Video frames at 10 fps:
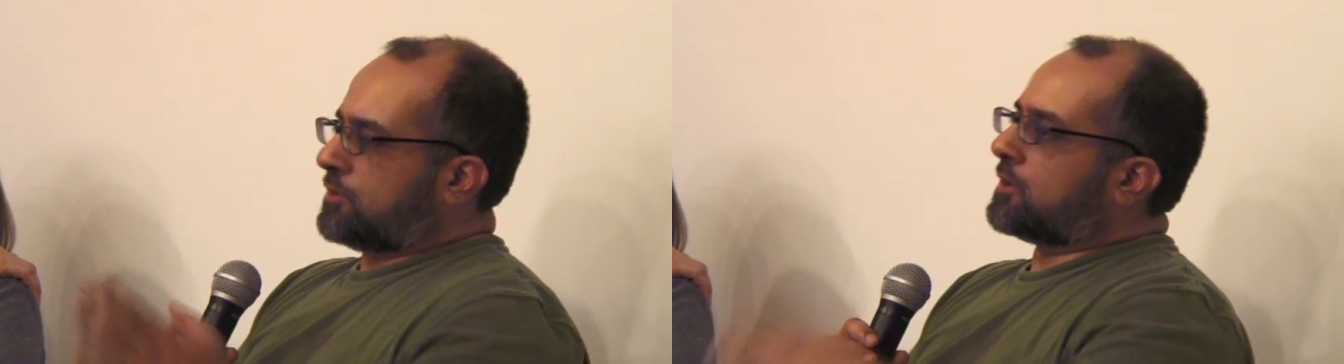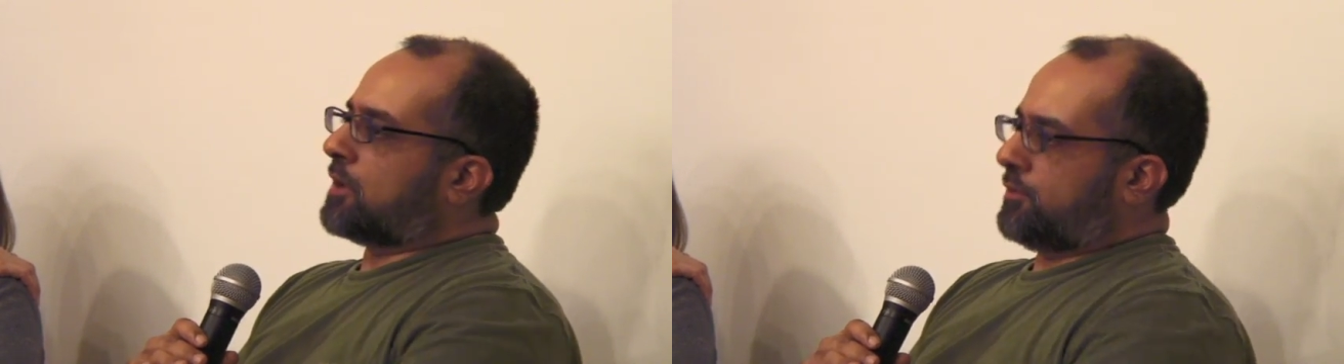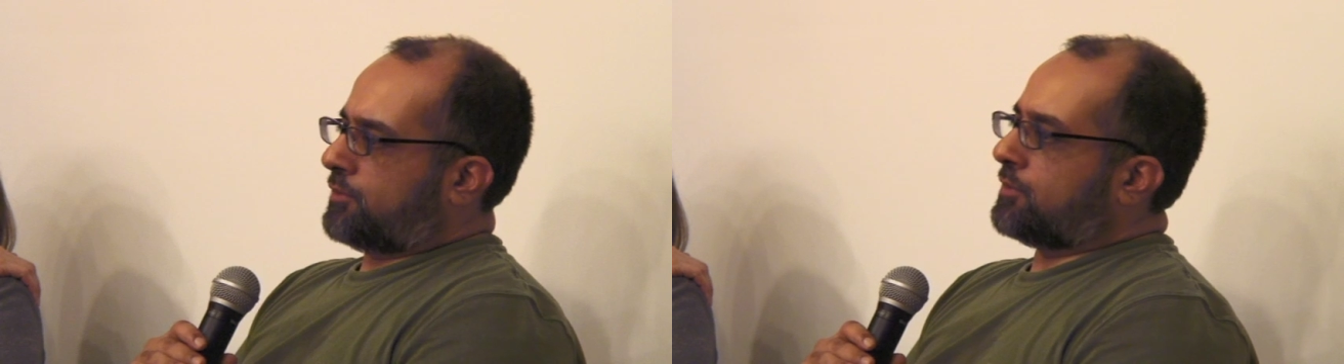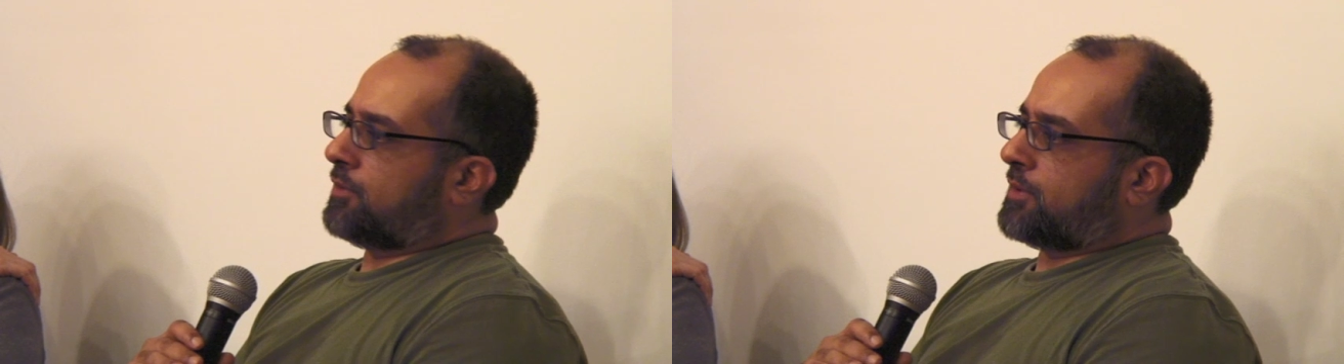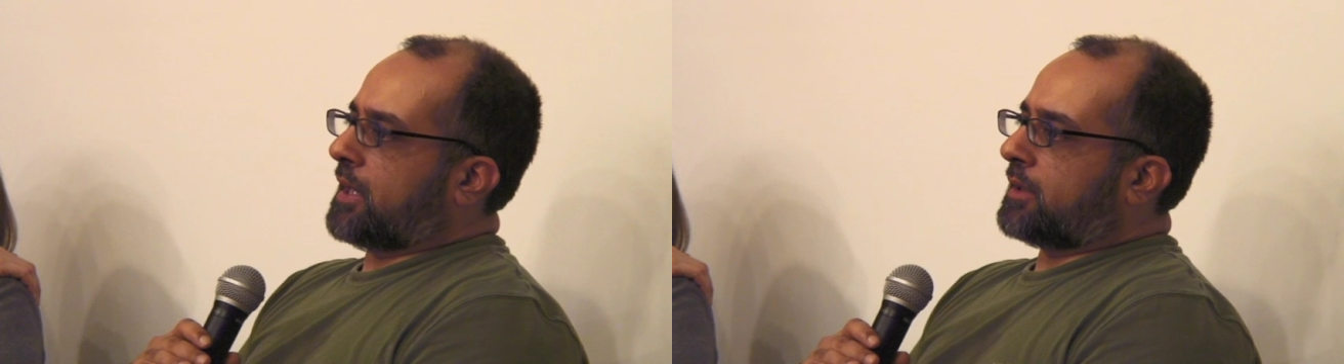to go
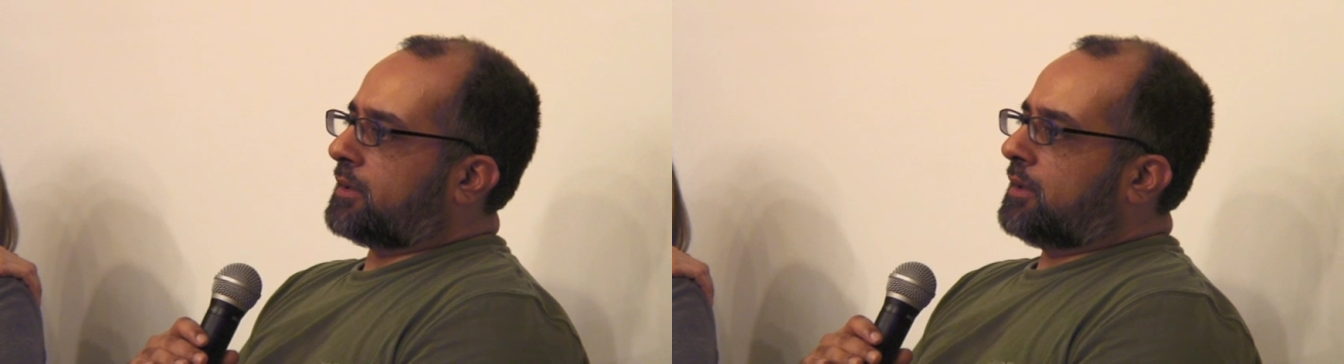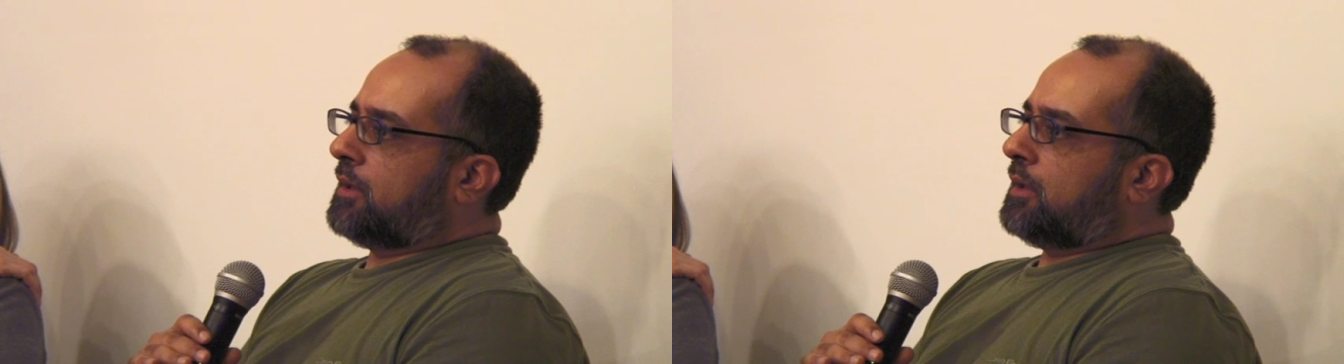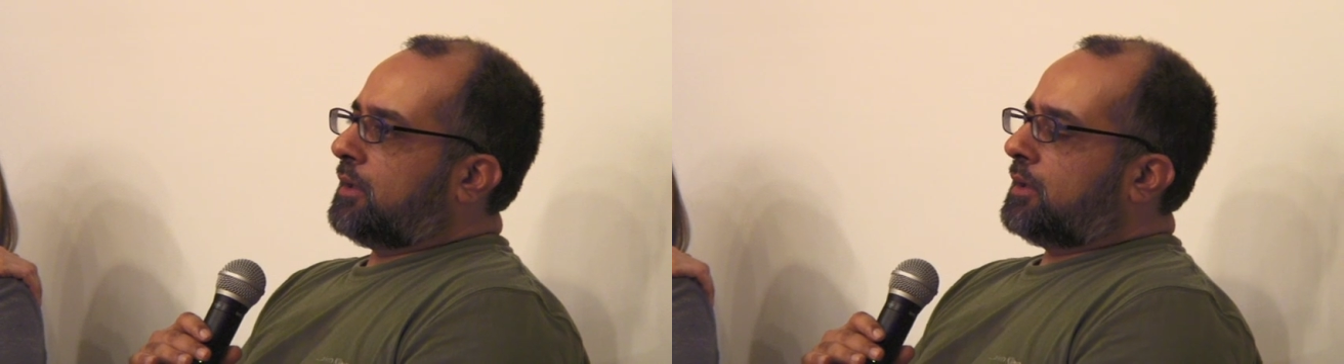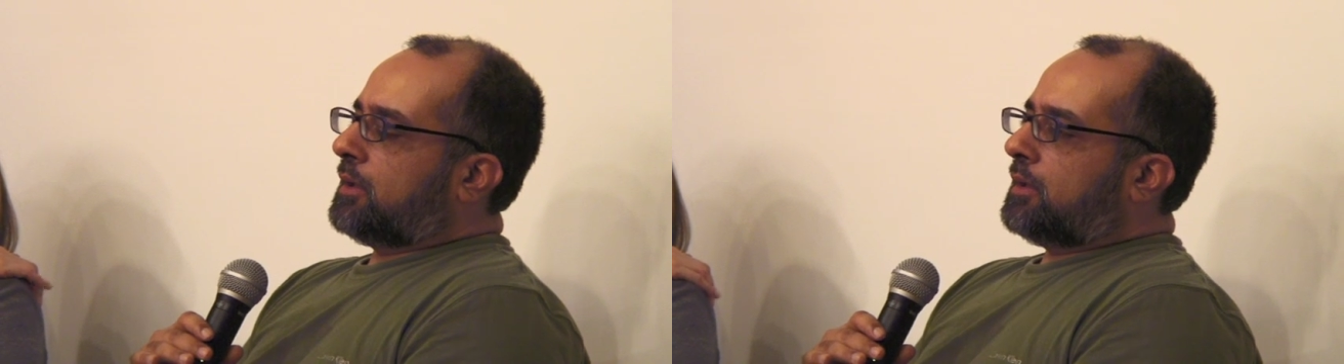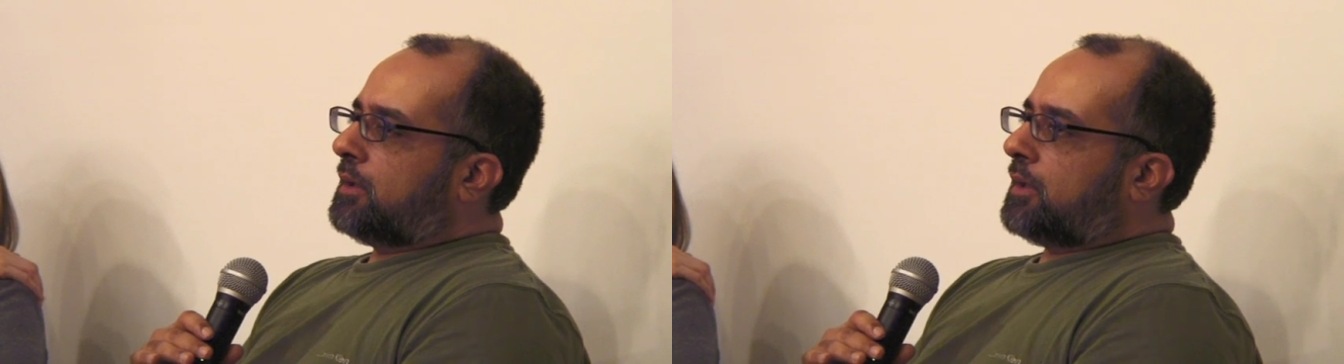through that.
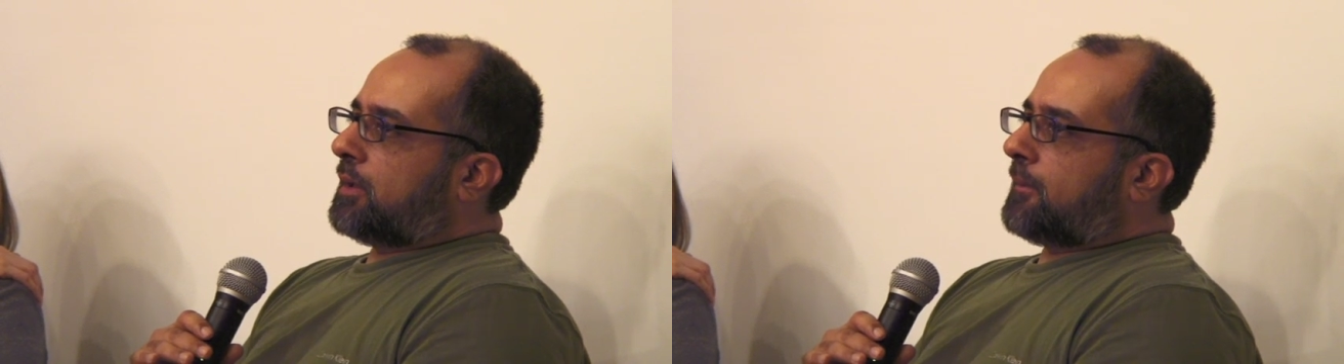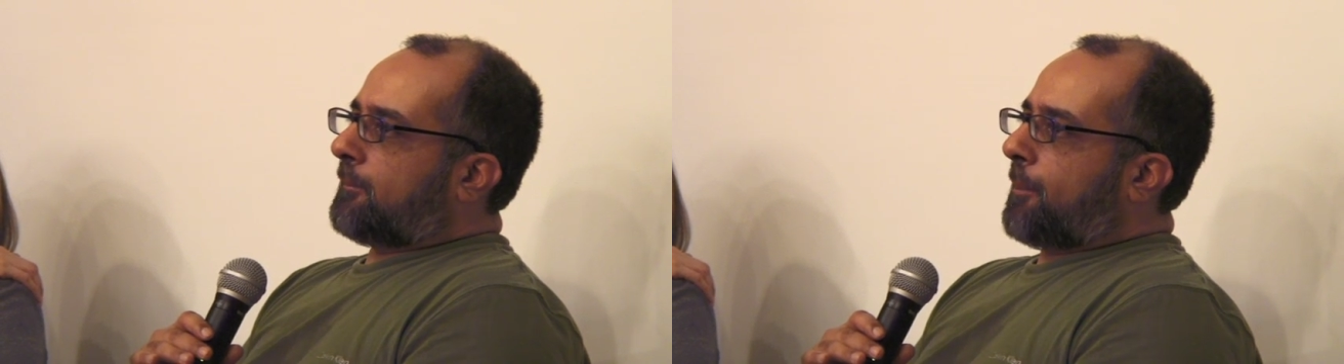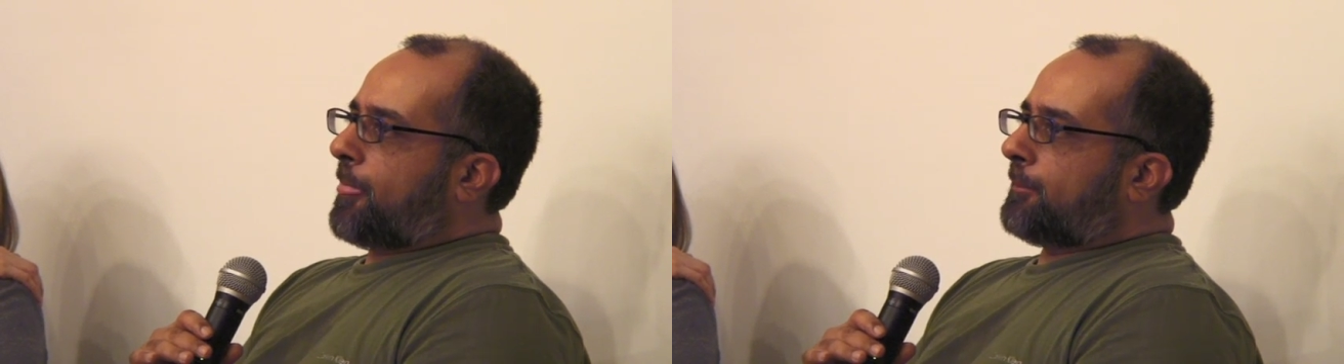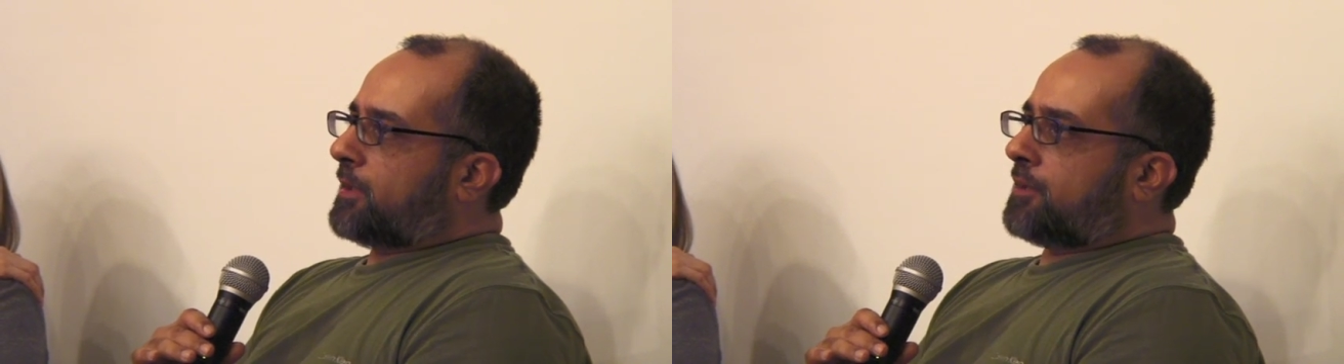But